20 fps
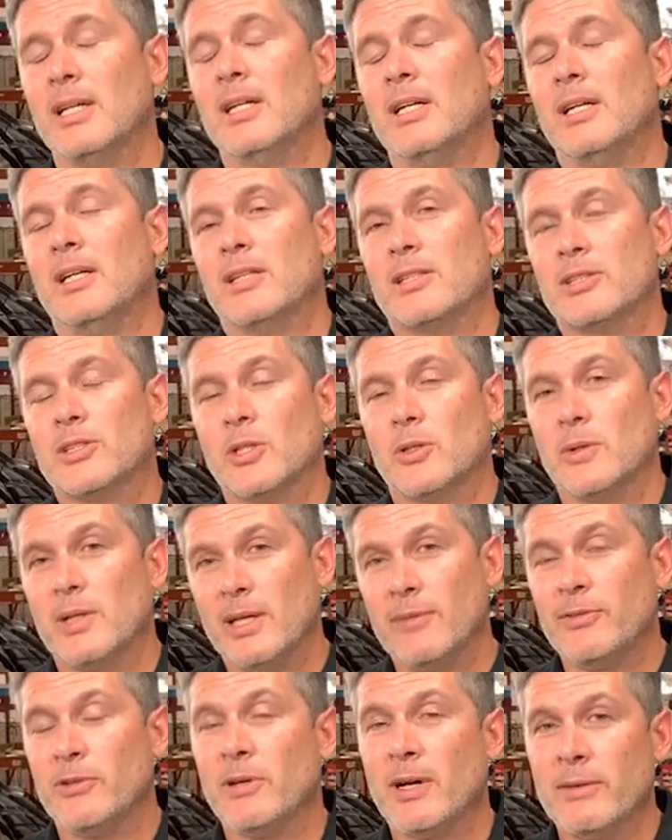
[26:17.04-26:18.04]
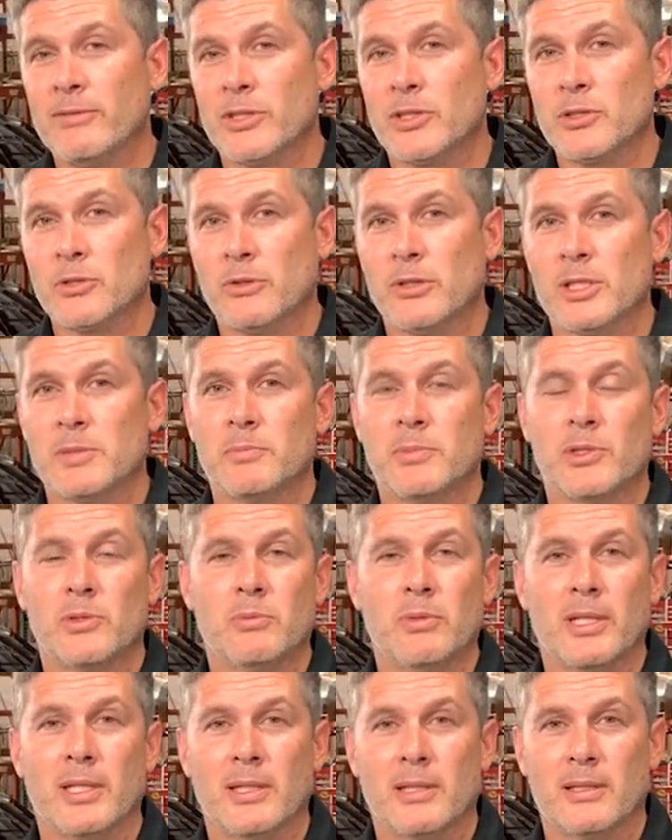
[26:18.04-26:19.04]
So if you have the choice
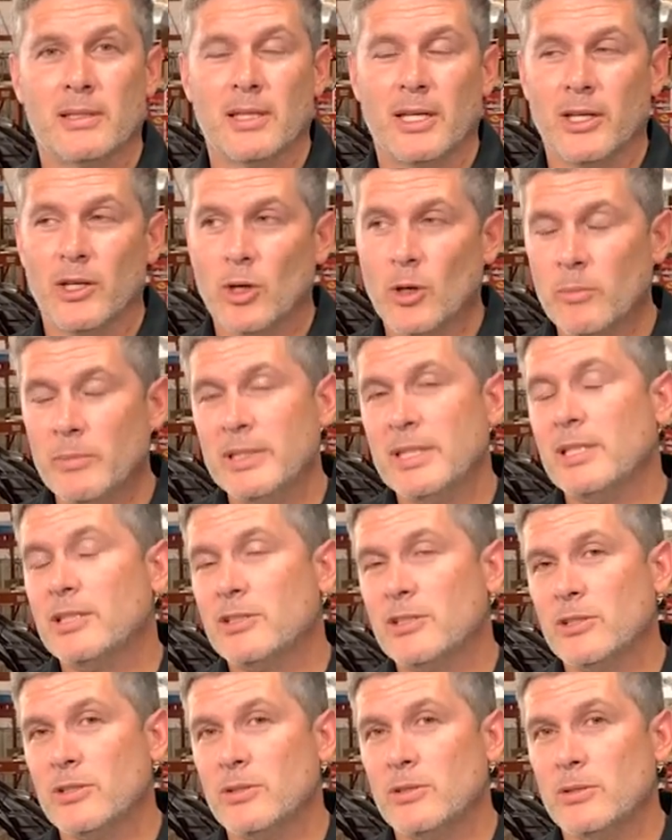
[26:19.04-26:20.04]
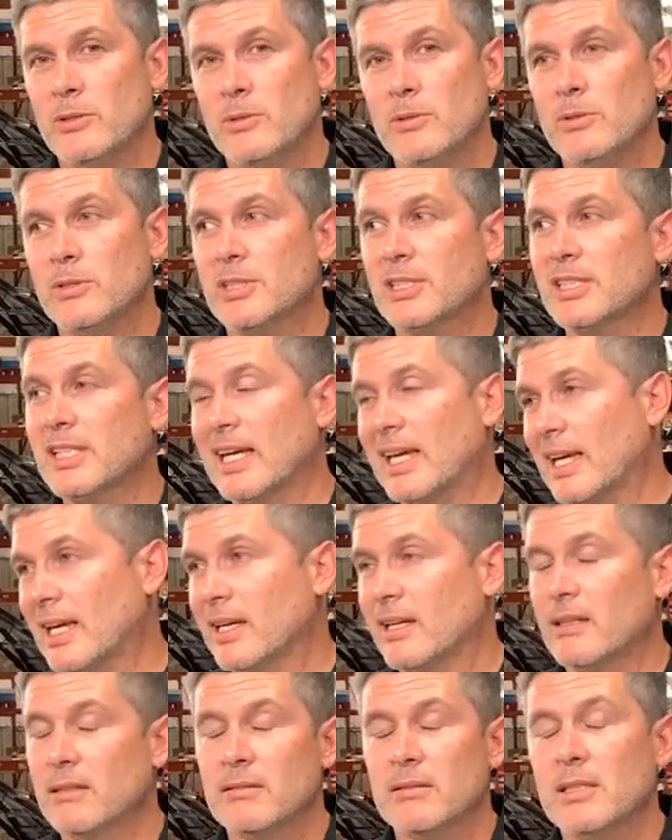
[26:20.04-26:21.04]
between an OBD2
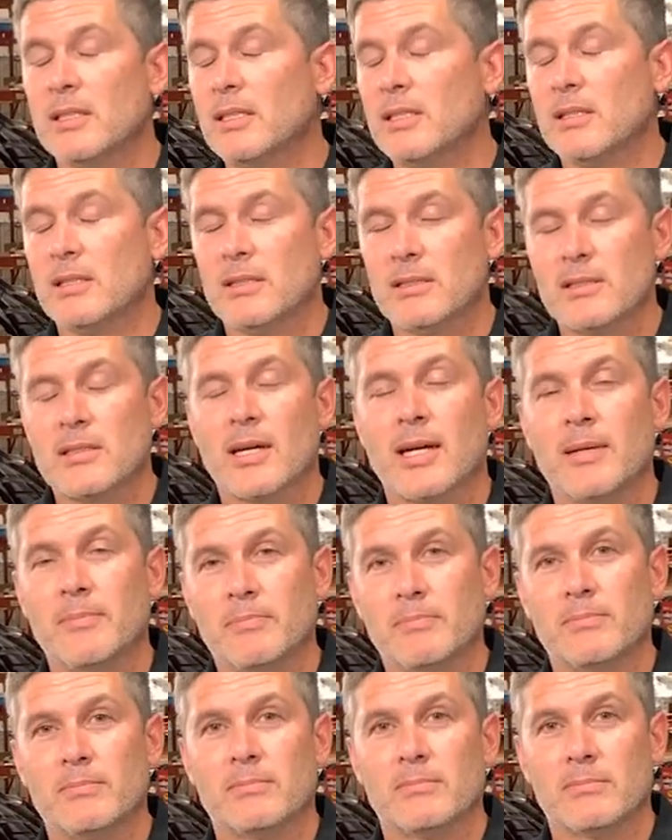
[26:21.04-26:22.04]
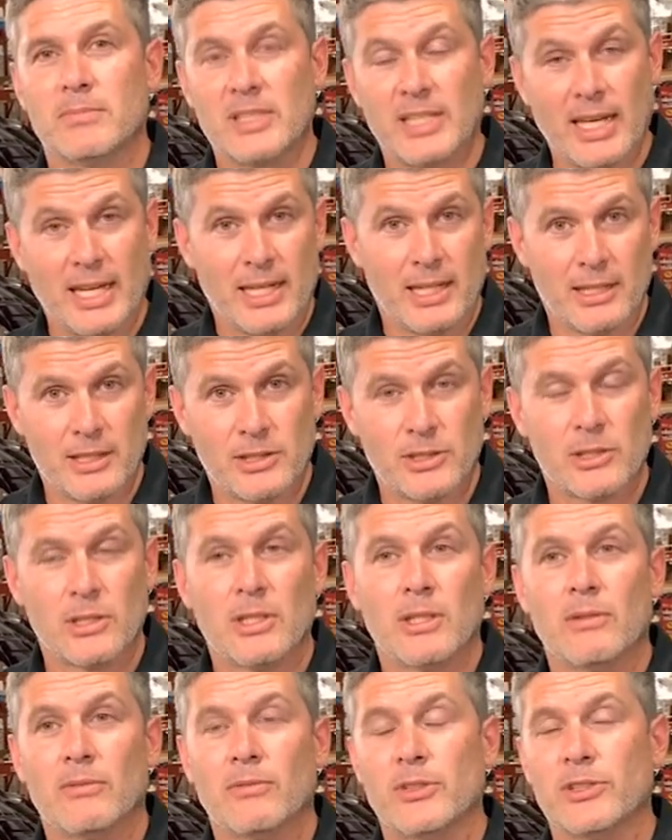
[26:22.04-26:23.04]
scan type gauge
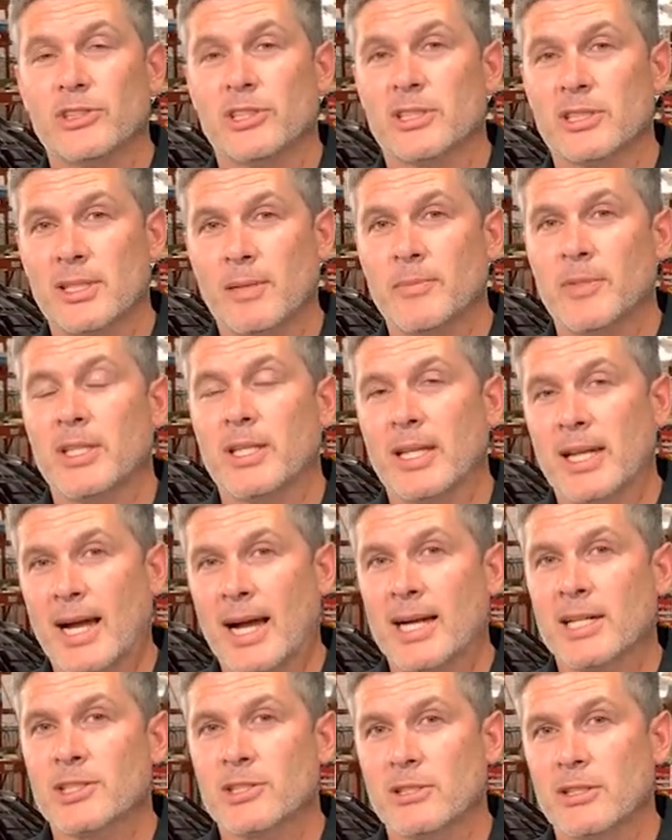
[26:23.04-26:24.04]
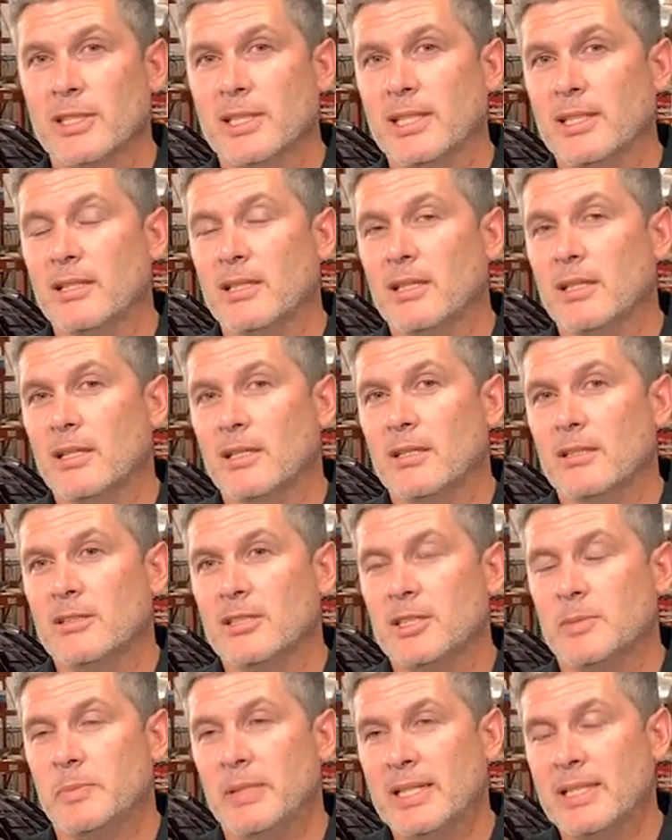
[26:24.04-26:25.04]
versus something that actually
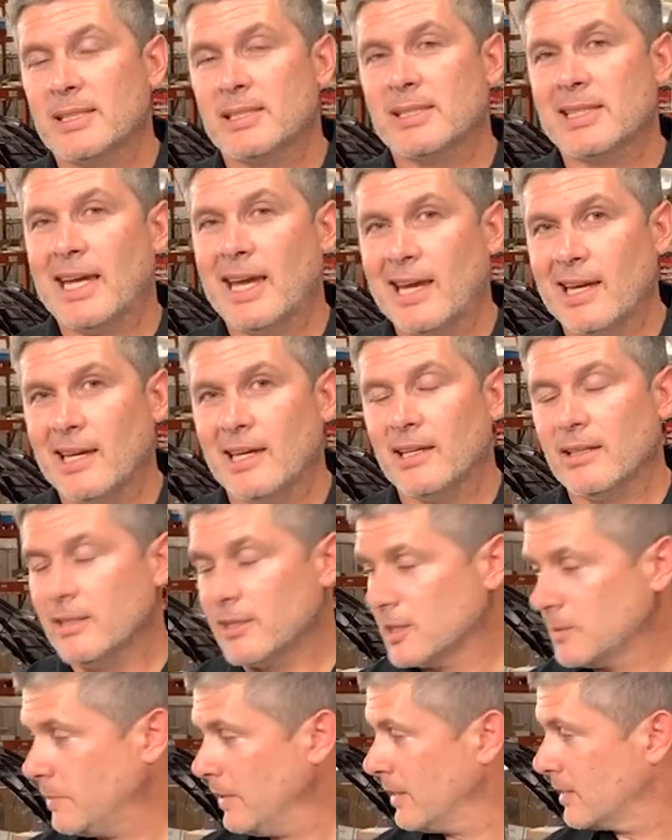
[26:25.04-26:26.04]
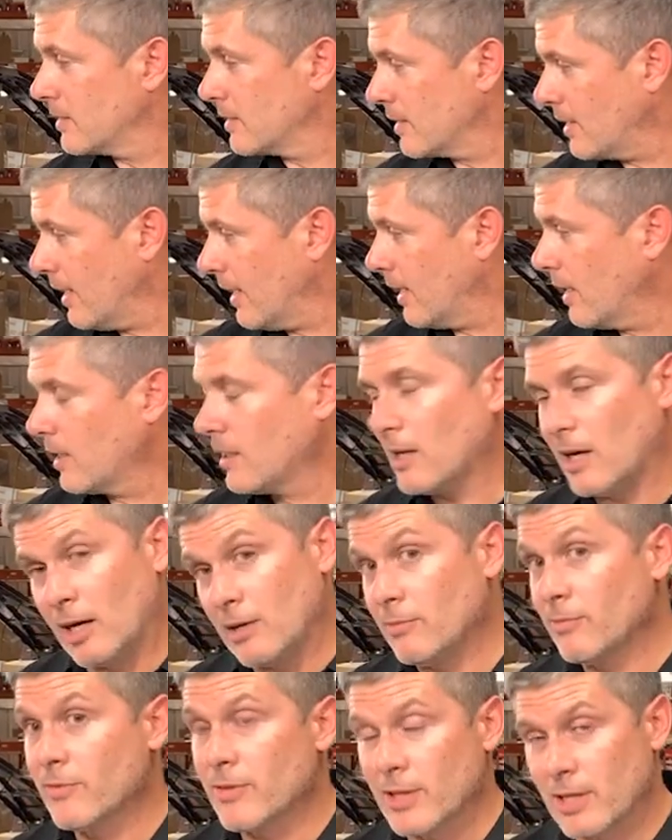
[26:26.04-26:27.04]
speaks CAN and speaks the CAN
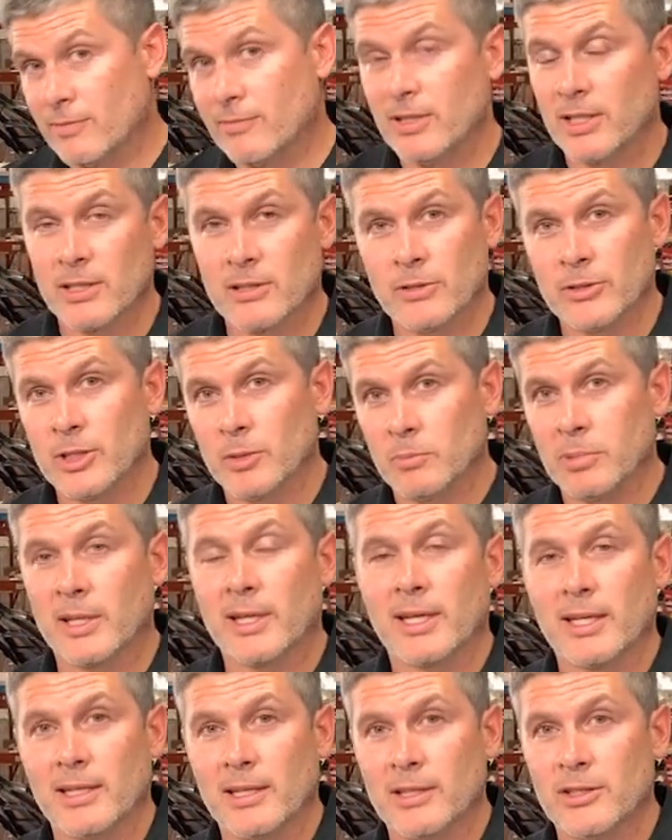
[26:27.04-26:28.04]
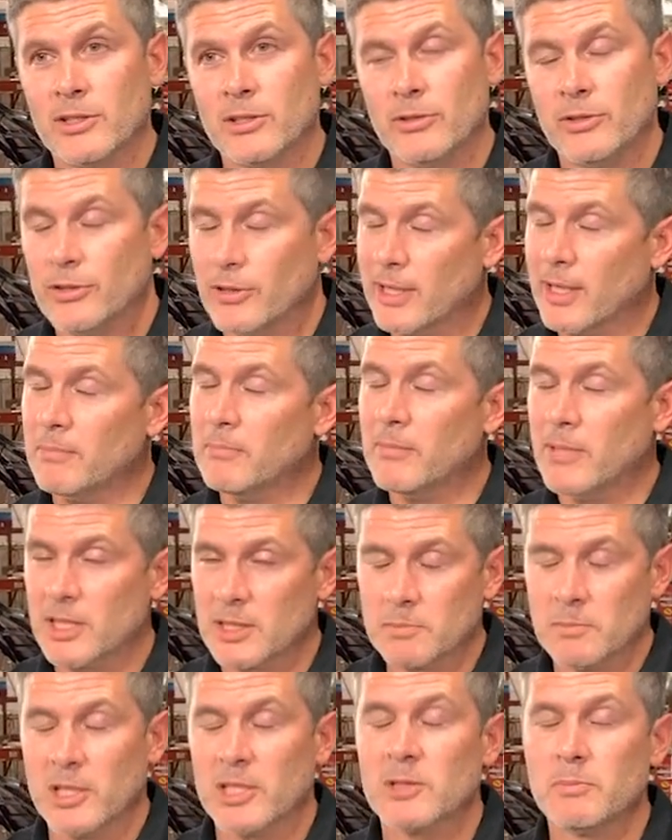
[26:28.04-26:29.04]
of the vehicle you're plugging into, you'll get much,
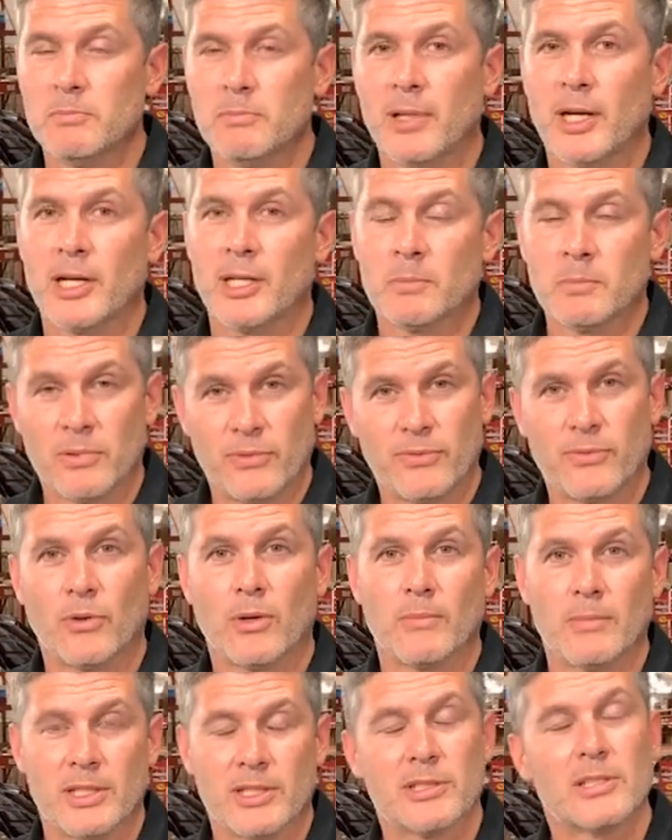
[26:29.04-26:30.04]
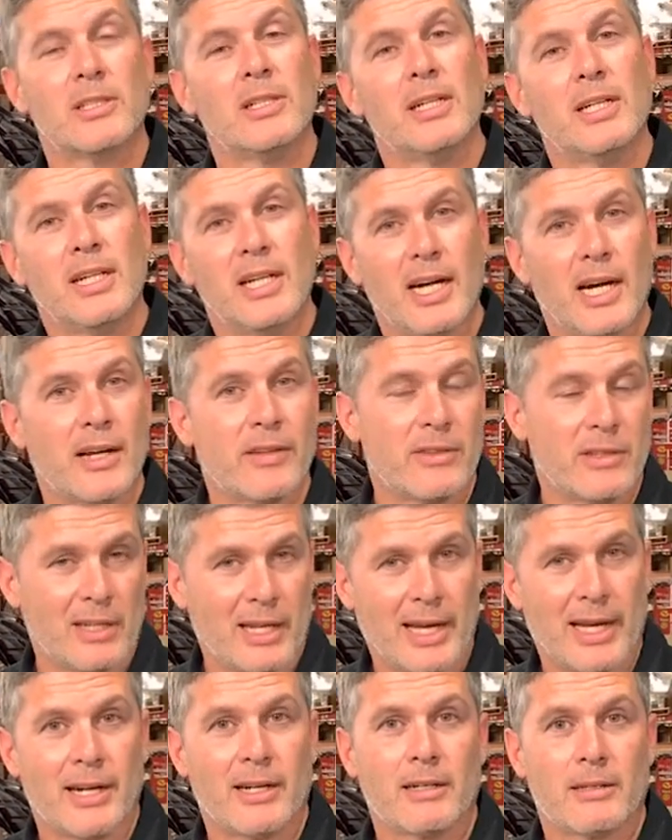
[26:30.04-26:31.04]
much better performance out of the latter.